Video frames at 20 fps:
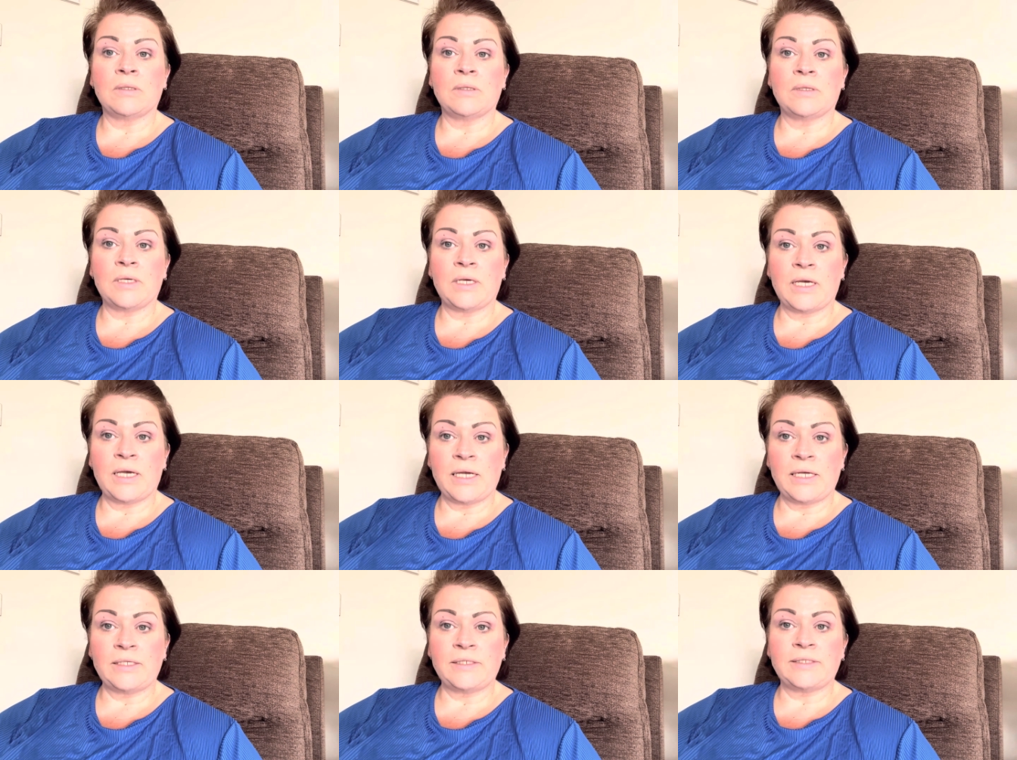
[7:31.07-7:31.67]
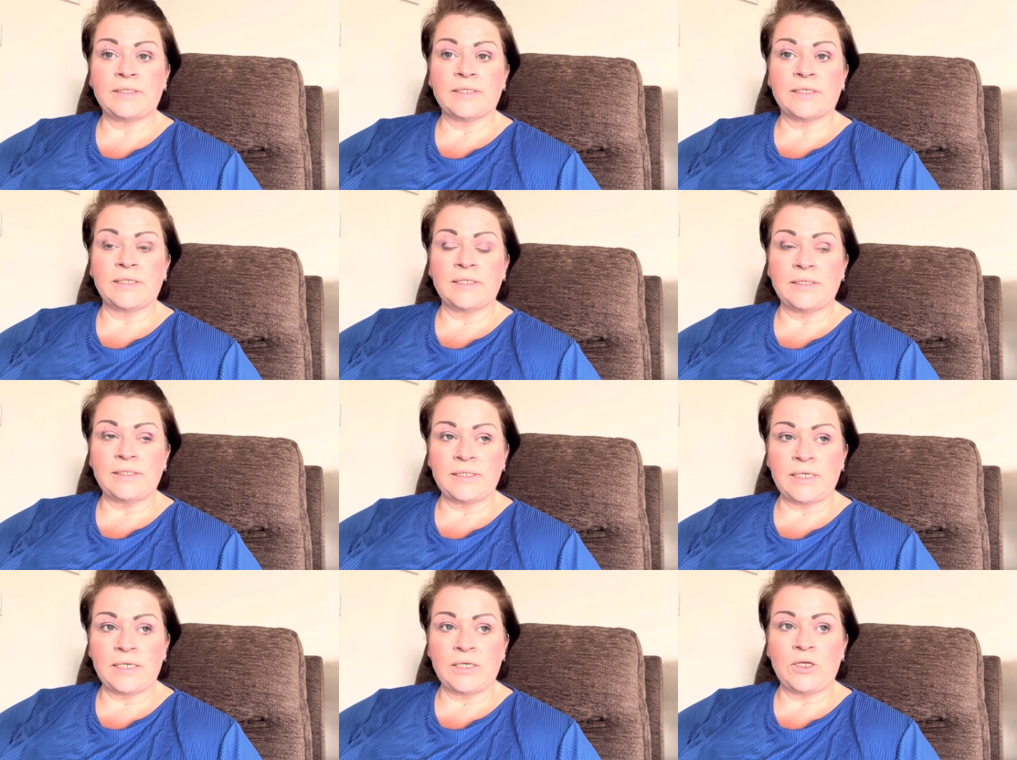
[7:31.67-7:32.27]
the heat's
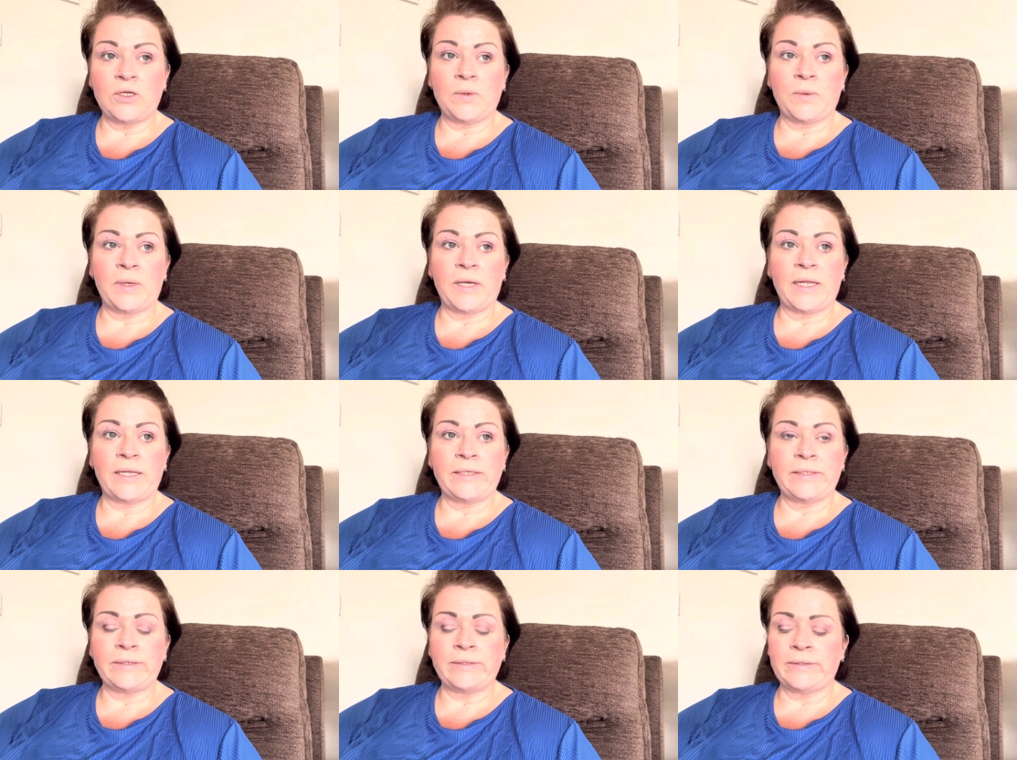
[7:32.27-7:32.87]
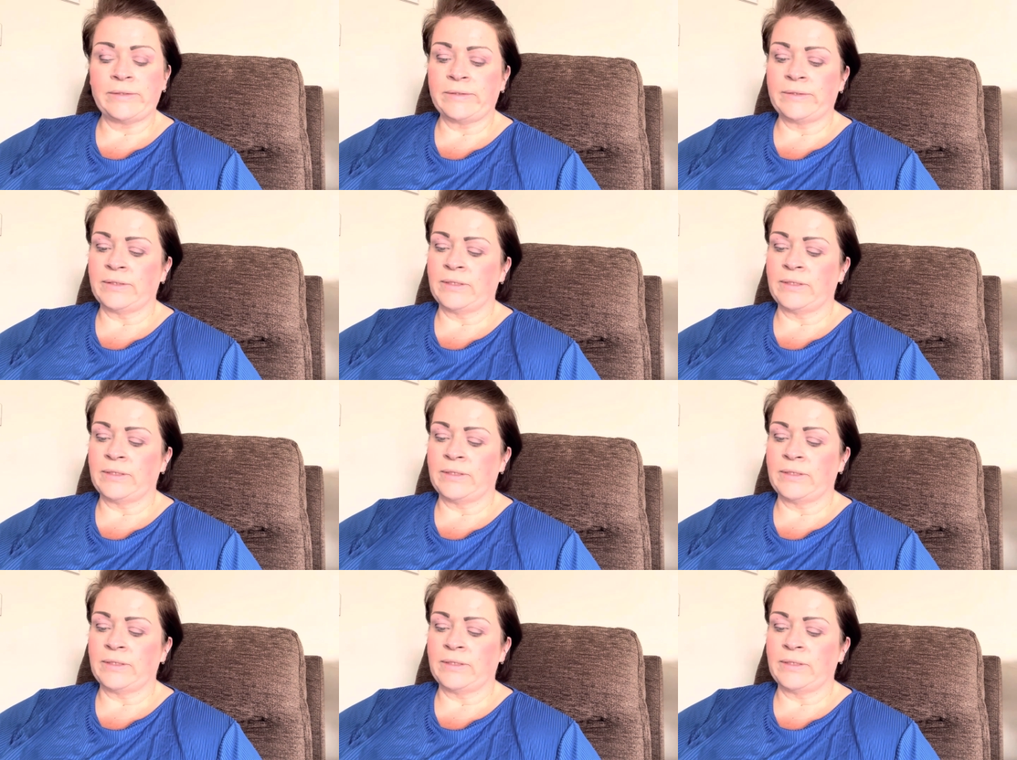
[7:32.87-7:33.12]
continuing.